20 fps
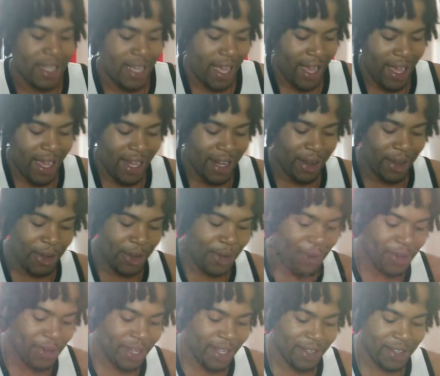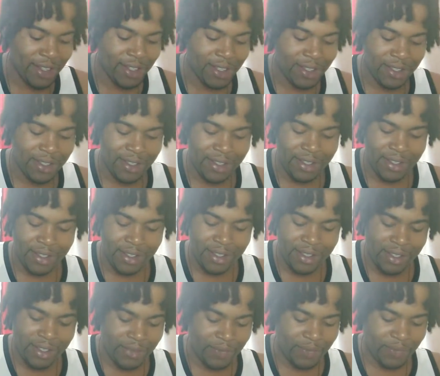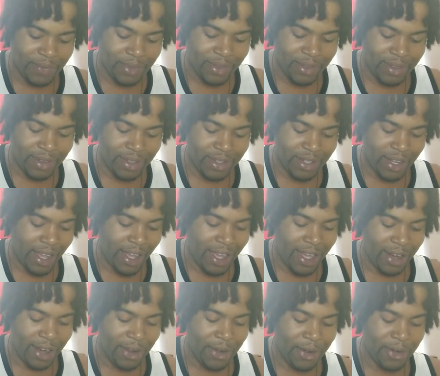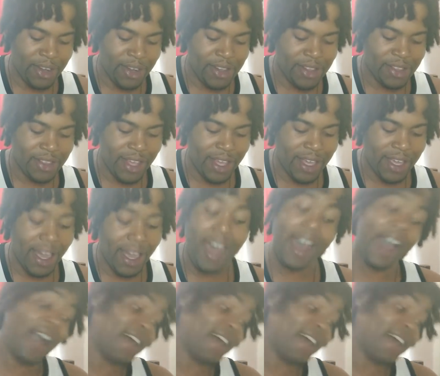I had a whole nother. I had a whole nother thing. I